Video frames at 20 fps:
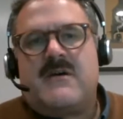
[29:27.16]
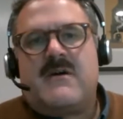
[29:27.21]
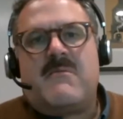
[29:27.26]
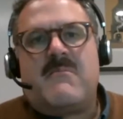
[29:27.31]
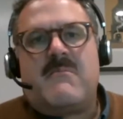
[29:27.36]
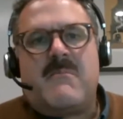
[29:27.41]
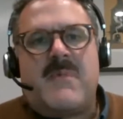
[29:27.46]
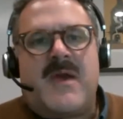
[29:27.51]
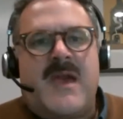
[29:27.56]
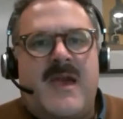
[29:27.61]

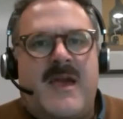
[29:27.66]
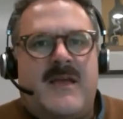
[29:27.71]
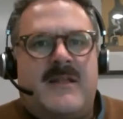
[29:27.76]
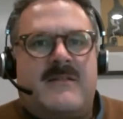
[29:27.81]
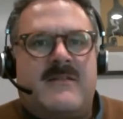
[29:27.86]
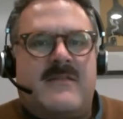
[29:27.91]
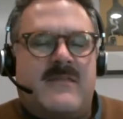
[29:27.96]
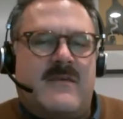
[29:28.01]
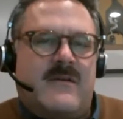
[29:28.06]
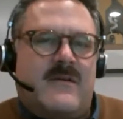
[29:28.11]

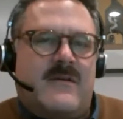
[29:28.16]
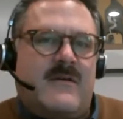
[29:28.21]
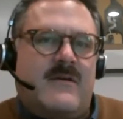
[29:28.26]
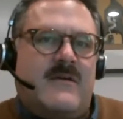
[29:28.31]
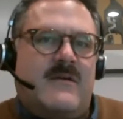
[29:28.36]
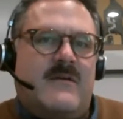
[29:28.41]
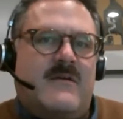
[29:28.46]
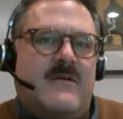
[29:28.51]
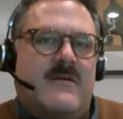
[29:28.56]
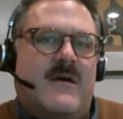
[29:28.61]
made
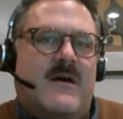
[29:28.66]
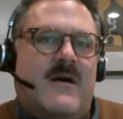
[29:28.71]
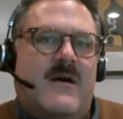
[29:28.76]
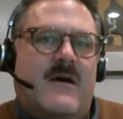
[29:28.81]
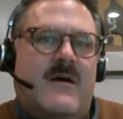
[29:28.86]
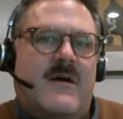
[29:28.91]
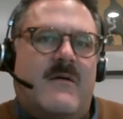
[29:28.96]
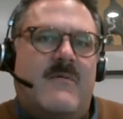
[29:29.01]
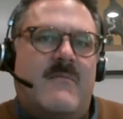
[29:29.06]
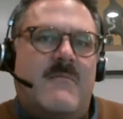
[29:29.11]
the
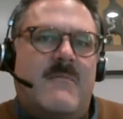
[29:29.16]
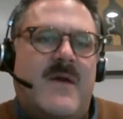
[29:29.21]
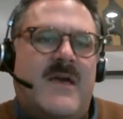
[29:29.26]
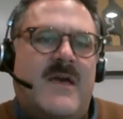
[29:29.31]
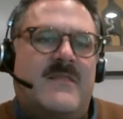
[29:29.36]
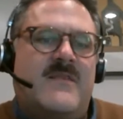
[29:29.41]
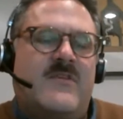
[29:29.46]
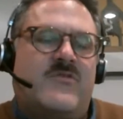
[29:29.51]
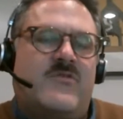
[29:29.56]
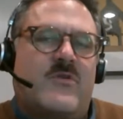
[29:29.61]

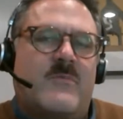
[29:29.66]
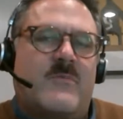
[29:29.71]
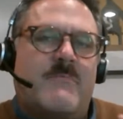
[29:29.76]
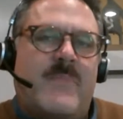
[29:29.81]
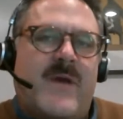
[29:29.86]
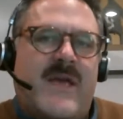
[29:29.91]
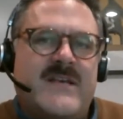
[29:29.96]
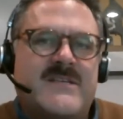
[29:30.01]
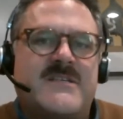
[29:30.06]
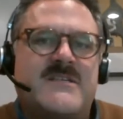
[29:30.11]
sort of
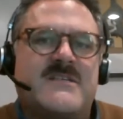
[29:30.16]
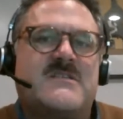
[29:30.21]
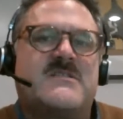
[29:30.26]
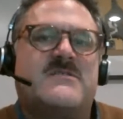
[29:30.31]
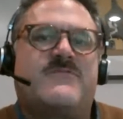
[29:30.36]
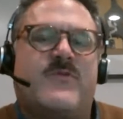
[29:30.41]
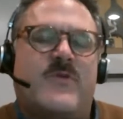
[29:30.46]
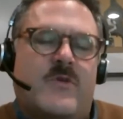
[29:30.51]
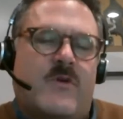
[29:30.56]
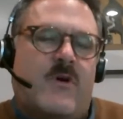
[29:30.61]

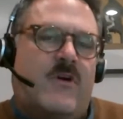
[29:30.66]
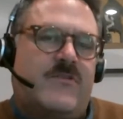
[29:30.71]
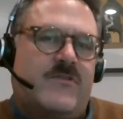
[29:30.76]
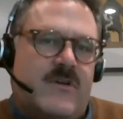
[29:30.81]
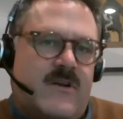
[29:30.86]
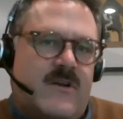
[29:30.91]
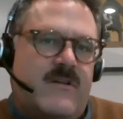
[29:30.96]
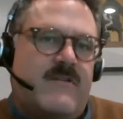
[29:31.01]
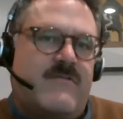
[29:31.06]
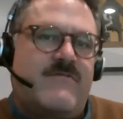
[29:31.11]
basis for the
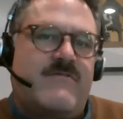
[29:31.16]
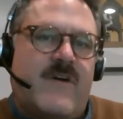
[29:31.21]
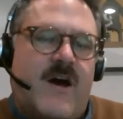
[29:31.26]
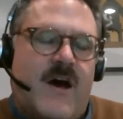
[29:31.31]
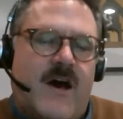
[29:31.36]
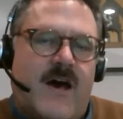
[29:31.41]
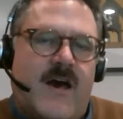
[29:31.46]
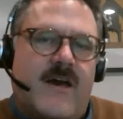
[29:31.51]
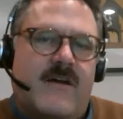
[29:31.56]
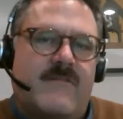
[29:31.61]
alternative
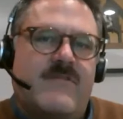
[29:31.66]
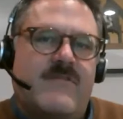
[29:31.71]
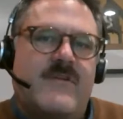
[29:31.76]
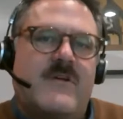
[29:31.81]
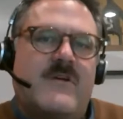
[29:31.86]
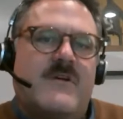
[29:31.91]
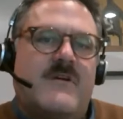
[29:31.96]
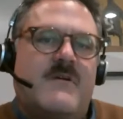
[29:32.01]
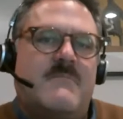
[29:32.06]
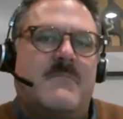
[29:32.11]
5
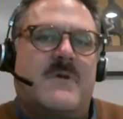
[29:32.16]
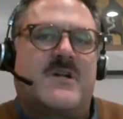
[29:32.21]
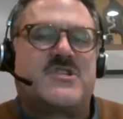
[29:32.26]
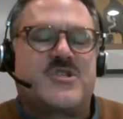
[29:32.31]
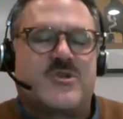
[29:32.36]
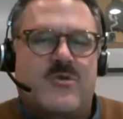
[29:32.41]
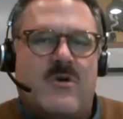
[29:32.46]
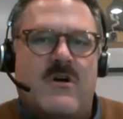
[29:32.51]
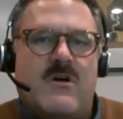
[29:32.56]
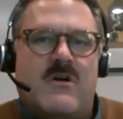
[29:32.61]
much
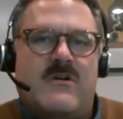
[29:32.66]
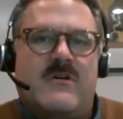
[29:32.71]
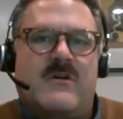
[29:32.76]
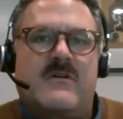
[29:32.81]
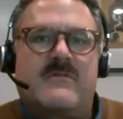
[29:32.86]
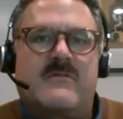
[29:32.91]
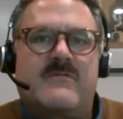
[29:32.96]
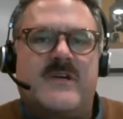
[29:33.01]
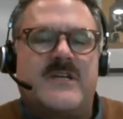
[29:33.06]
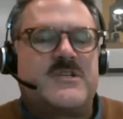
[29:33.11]

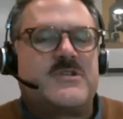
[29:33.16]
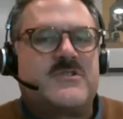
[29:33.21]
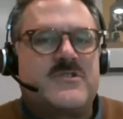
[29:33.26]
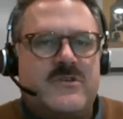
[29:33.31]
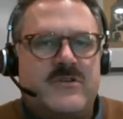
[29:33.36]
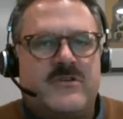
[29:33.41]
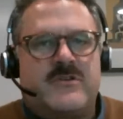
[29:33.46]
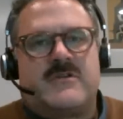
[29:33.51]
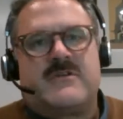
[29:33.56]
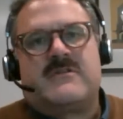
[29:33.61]
stronger. They
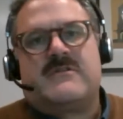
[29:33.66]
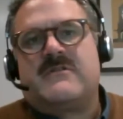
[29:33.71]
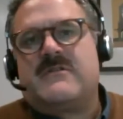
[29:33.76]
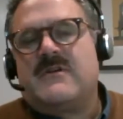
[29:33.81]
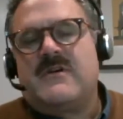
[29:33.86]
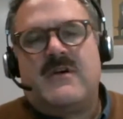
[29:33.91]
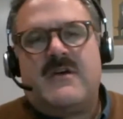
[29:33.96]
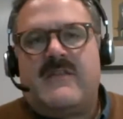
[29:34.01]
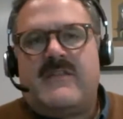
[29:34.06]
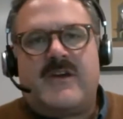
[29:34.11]

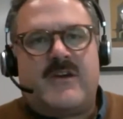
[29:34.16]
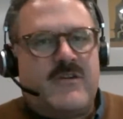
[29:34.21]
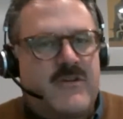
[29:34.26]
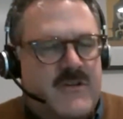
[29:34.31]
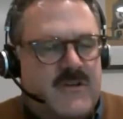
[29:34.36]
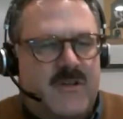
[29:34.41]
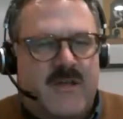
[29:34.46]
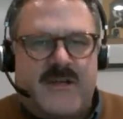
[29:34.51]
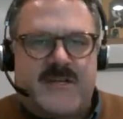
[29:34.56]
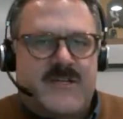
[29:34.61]

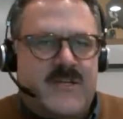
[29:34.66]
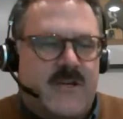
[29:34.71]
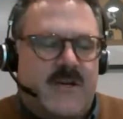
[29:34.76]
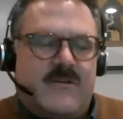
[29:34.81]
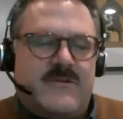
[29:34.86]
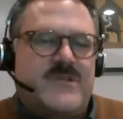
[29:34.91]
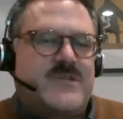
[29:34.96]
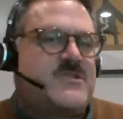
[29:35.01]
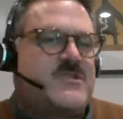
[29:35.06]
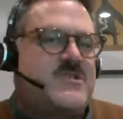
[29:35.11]
couldn't like,
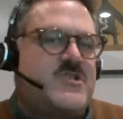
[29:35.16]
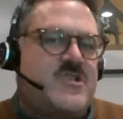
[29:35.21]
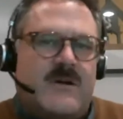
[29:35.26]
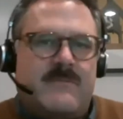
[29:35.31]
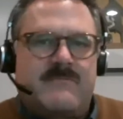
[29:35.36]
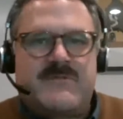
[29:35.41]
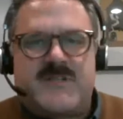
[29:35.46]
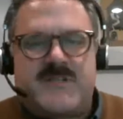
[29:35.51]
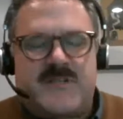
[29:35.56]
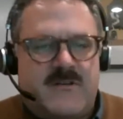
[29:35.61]
just
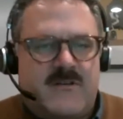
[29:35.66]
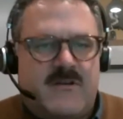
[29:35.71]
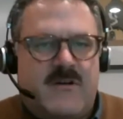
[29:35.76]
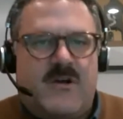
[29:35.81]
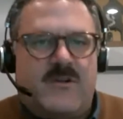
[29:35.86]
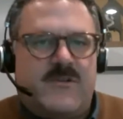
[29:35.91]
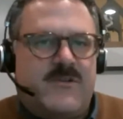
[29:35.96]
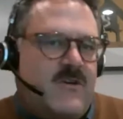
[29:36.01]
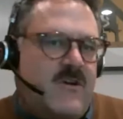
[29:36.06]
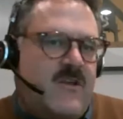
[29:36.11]
jump to
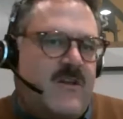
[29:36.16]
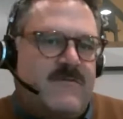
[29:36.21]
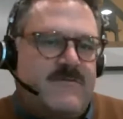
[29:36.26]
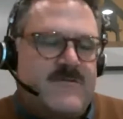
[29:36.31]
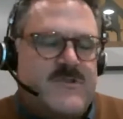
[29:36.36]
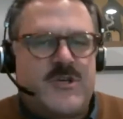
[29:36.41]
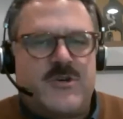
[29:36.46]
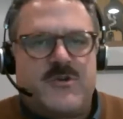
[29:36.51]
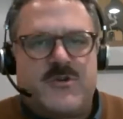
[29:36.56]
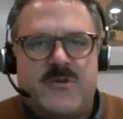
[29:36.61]
alternative
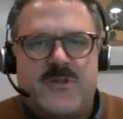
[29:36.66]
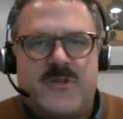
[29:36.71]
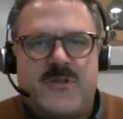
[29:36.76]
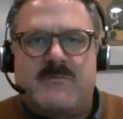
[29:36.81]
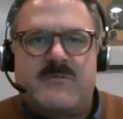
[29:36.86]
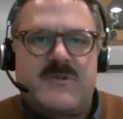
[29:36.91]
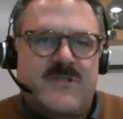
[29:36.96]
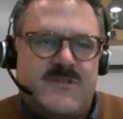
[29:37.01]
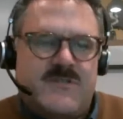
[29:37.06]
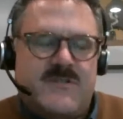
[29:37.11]
2
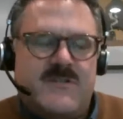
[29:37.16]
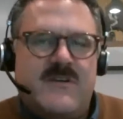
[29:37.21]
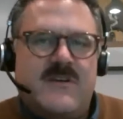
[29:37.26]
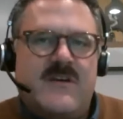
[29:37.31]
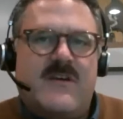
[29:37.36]
that was